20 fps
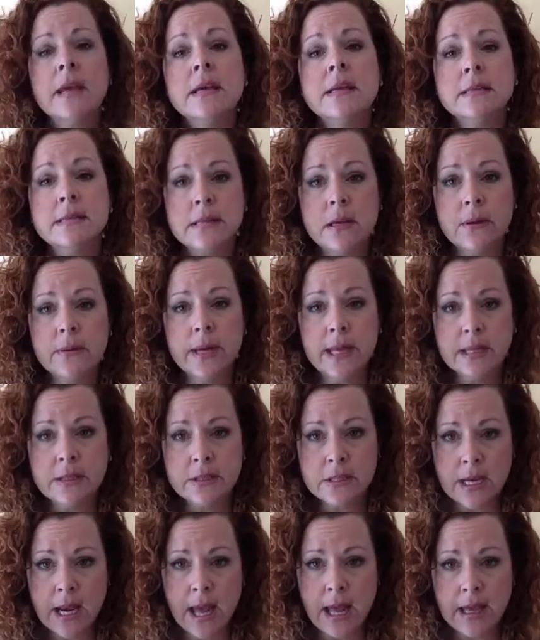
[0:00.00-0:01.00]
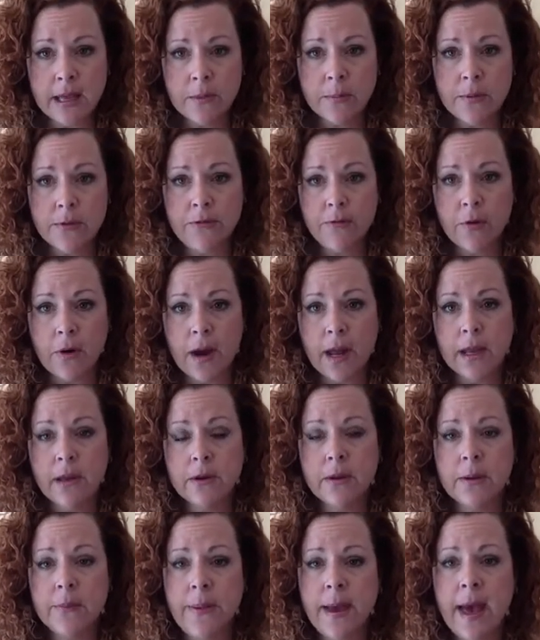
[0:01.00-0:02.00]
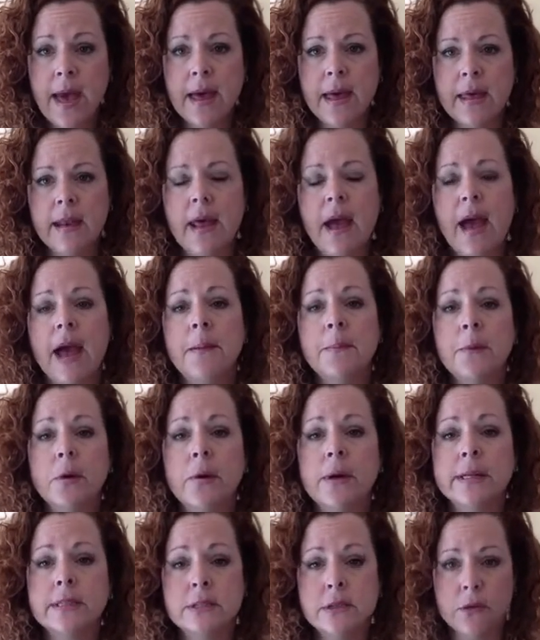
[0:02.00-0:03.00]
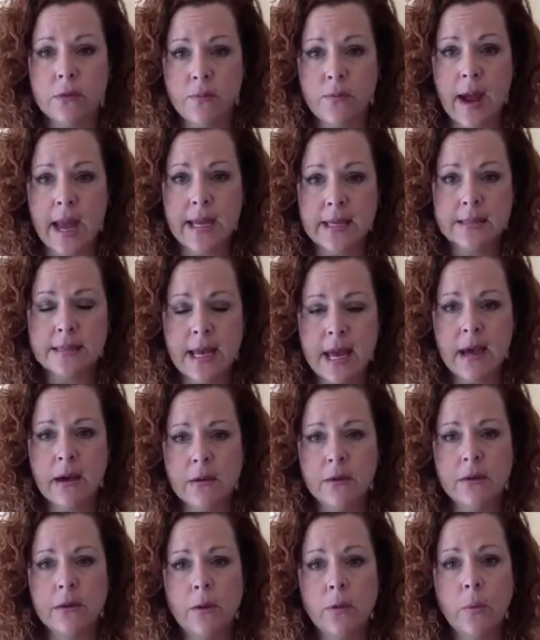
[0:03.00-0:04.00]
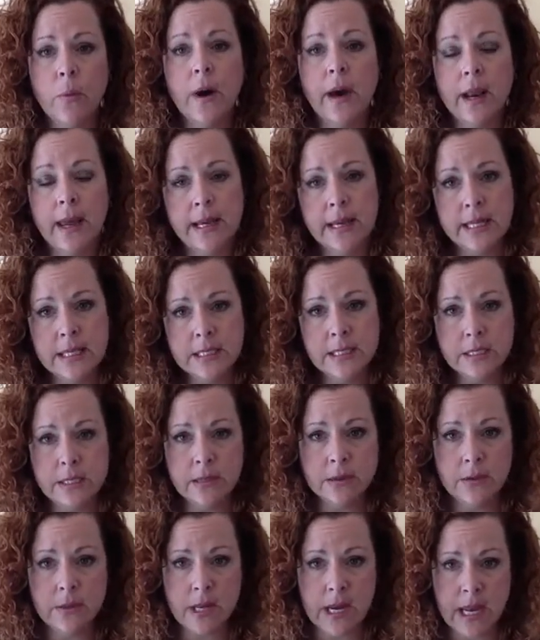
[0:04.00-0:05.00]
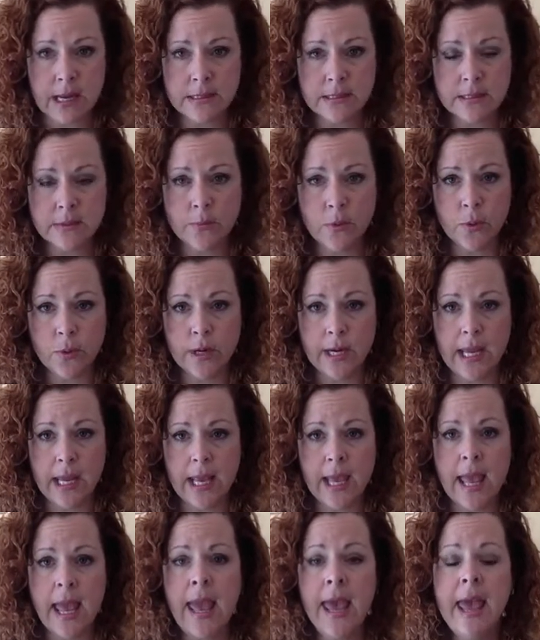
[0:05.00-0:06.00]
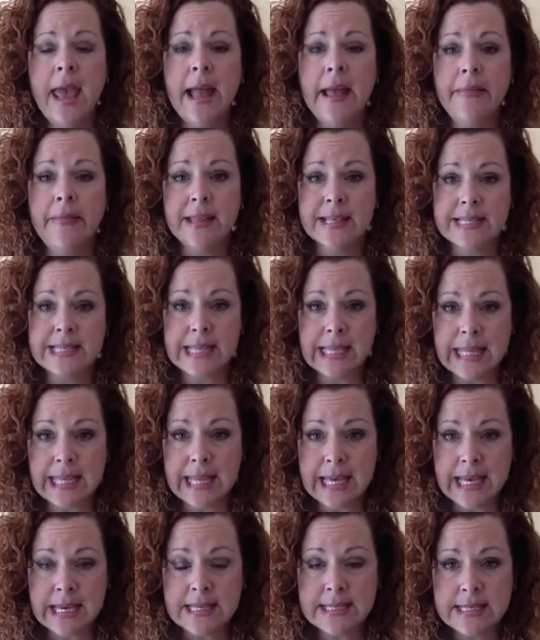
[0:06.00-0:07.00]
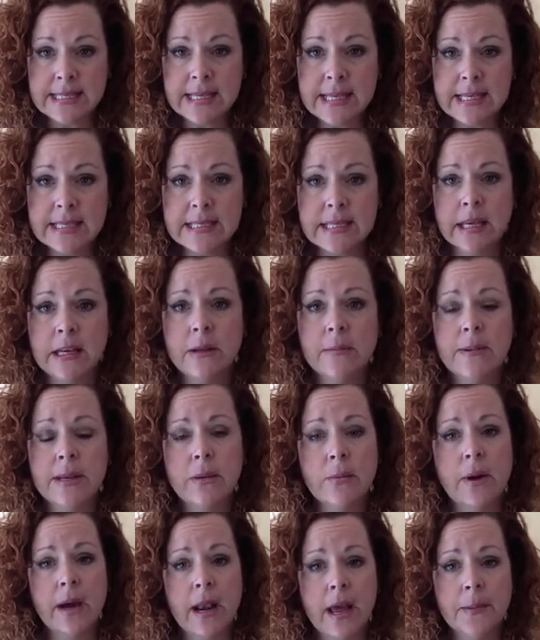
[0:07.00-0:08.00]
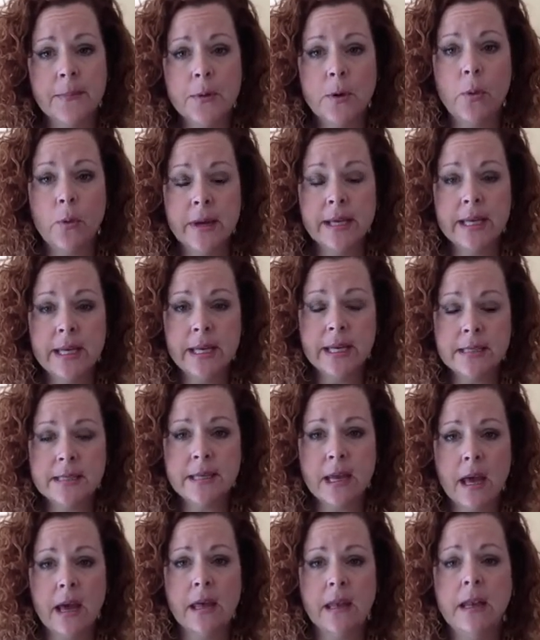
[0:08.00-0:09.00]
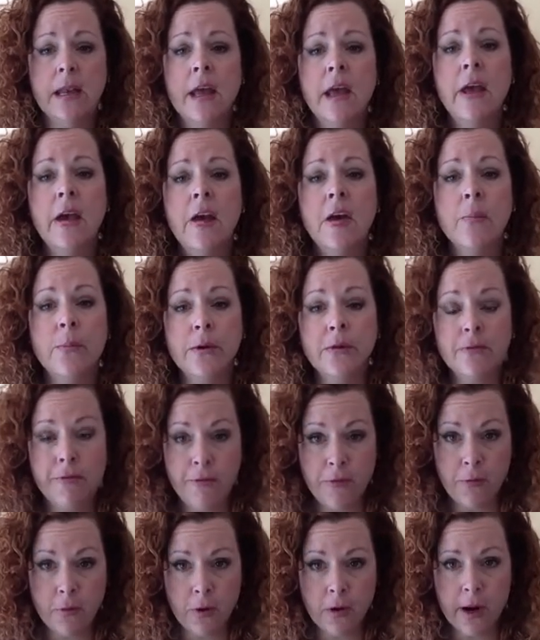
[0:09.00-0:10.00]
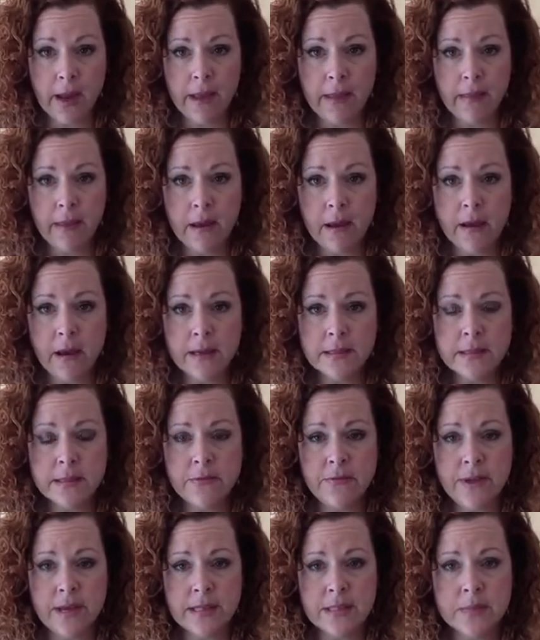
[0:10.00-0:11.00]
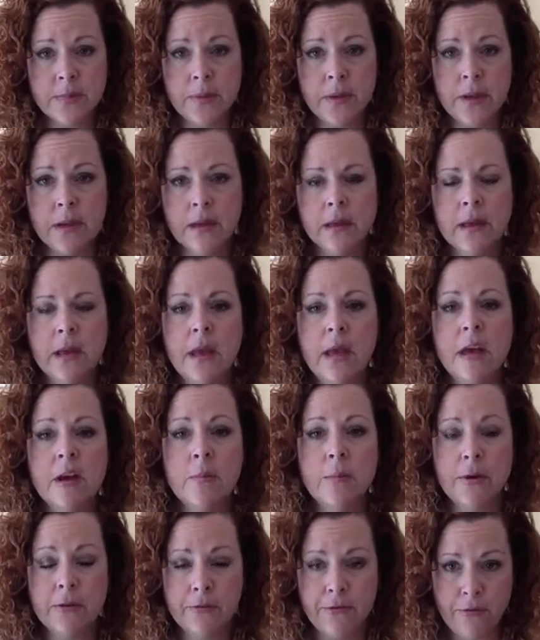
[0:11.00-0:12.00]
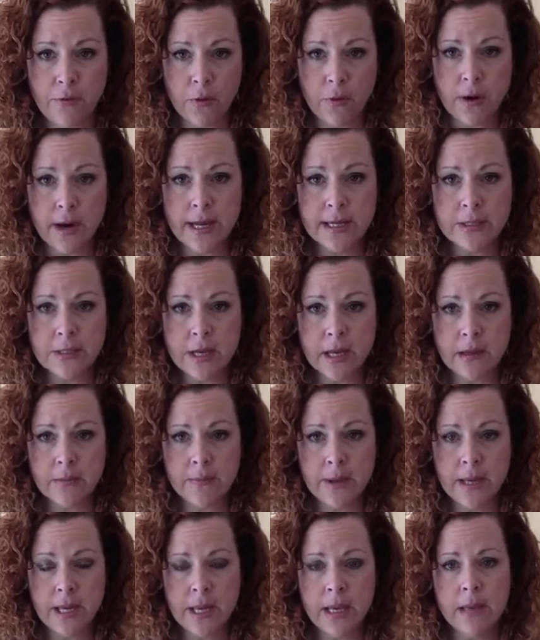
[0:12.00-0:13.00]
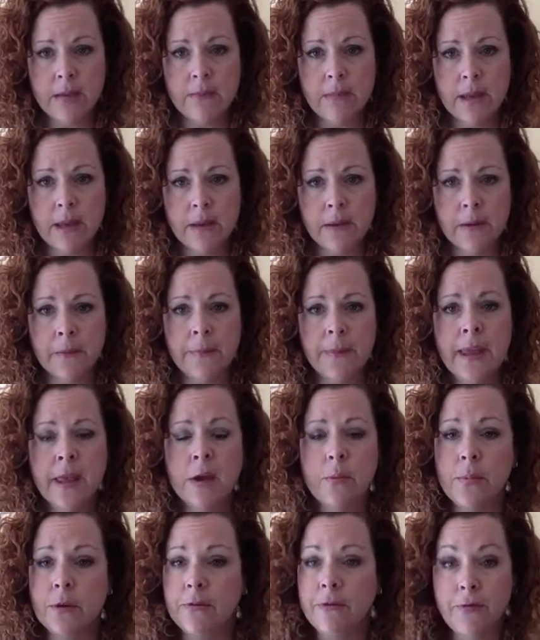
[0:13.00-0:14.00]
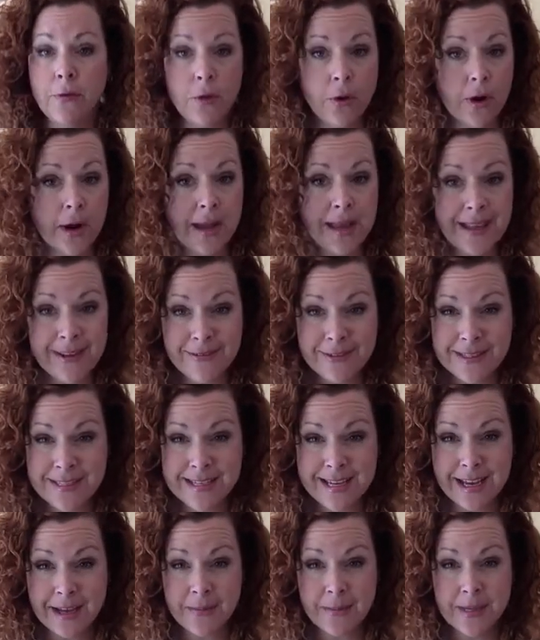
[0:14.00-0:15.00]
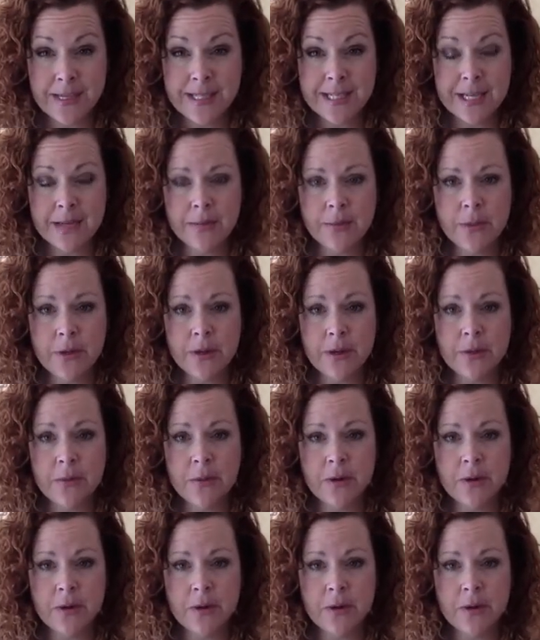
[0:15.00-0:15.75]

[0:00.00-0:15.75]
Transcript: So each night before I go to bed, I'm going to write down what I need to do the next morning. And this list is going to be what I'm going to get done before I log on to Facebook, before I check my email, before I even check my Jamberry